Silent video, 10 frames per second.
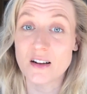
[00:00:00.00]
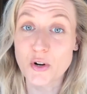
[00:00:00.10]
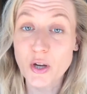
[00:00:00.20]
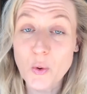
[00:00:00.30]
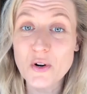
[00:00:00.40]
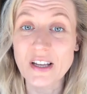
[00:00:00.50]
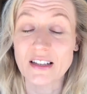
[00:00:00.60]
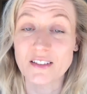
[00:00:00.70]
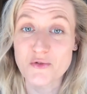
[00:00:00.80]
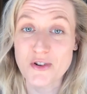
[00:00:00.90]

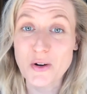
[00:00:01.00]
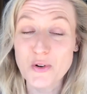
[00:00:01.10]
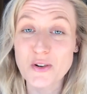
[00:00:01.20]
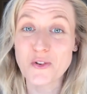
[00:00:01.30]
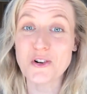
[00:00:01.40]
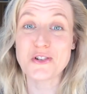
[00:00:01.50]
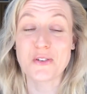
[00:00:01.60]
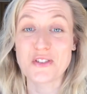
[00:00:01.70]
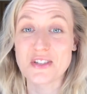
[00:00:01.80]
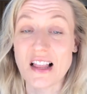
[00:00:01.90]
recording, the recorded version
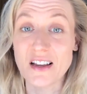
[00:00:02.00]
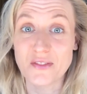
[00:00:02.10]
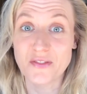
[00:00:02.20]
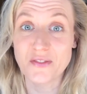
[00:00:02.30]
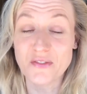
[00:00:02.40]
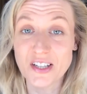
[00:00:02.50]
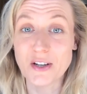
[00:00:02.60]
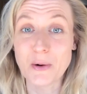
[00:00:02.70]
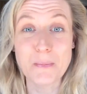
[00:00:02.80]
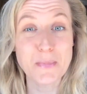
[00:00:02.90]
of this live
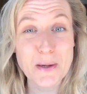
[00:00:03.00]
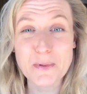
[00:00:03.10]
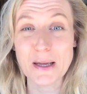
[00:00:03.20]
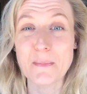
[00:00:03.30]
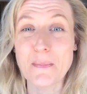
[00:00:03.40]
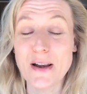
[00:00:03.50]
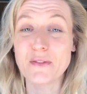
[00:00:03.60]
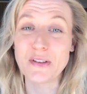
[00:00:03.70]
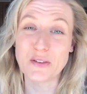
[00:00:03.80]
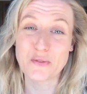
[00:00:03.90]
video. People can
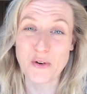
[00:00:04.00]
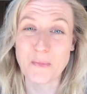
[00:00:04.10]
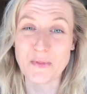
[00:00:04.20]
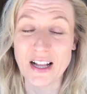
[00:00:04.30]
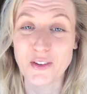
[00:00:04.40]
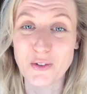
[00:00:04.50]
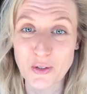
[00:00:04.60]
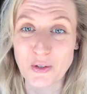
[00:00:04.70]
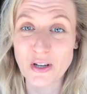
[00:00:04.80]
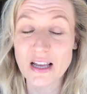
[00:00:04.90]
benefit from that
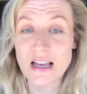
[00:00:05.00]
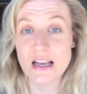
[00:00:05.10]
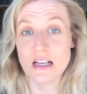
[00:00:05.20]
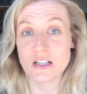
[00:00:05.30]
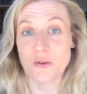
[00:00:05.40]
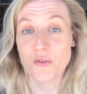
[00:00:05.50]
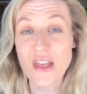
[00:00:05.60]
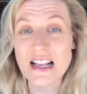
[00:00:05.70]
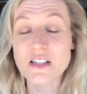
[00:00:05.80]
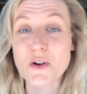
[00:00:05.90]
too. So
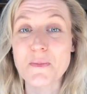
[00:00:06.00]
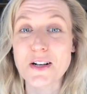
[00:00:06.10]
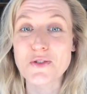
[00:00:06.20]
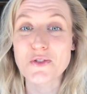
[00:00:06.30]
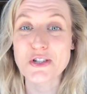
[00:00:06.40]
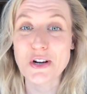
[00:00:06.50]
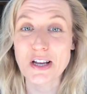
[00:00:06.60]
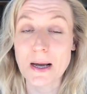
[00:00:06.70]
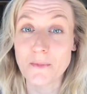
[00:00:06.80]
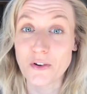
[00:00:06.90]
thanks very much for
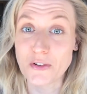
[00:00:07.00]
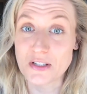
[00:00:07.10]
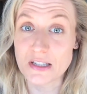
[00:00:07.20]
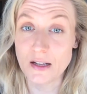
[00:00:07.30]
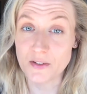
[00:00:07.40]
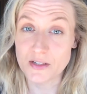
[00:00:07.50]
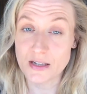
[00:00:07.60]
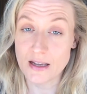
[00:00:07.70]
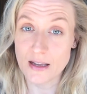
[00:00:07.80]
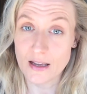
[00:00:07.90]
showing up for yourselves.
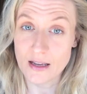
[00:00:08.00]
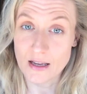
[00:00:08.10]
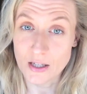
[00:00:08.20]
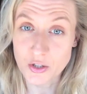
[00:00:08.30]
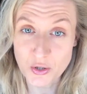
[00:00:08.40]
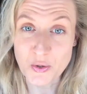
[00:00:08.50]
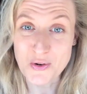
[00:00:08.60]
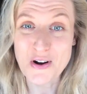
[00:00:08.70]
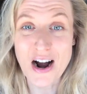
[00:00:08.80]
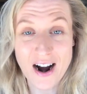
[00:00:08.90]

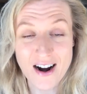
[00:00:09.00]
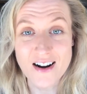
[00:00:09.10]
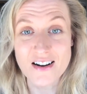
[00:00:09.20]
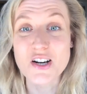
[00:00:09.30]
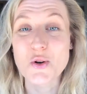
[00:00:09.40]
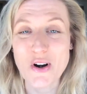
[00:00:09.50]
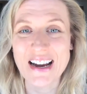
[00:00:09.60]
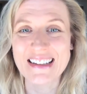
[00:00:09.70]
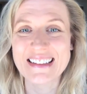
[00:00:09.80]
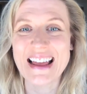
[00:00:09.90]
You are
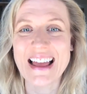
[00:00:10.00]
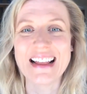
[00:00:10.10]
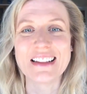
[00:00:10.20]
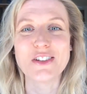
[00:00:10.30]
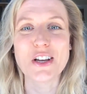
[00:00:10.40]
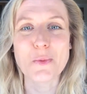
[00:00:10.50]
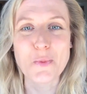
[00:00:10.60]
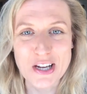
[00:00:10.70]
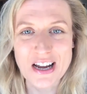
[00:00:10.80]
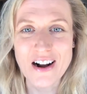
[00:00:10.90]
great, and
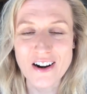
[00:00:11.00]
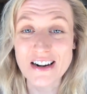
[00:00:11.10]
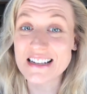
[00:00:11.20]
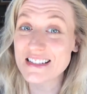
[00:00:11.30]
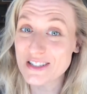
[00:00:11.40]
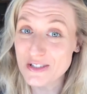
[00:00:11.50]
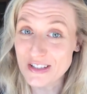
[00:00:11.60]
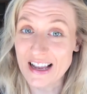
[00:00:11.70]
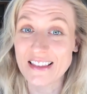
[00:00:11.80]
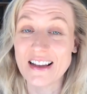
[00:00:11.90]
we are in this
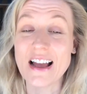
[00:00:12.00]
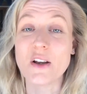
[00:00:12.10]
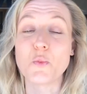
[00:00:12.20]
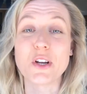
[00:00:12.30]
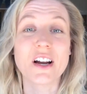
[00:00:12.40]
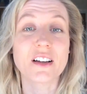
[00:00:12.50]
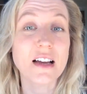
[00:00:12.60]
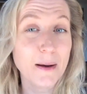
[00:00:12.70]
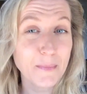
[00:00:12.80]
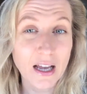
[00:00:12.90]
together, and we are
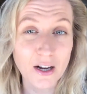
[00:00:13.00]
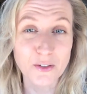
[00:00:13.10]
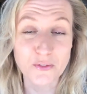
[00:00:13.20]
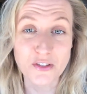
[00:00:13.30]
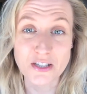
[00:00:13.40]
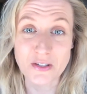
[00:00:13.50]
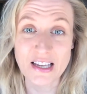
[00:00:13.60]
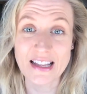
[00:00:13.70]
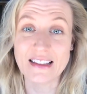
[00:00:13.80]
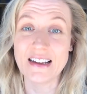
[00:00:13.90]
coming out of this
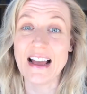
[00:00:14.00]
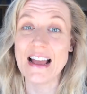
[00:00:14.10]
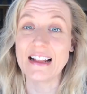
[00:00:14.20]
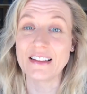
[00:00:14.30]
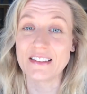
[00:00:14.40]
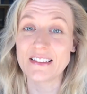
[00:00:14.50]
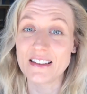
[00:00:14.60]
together. And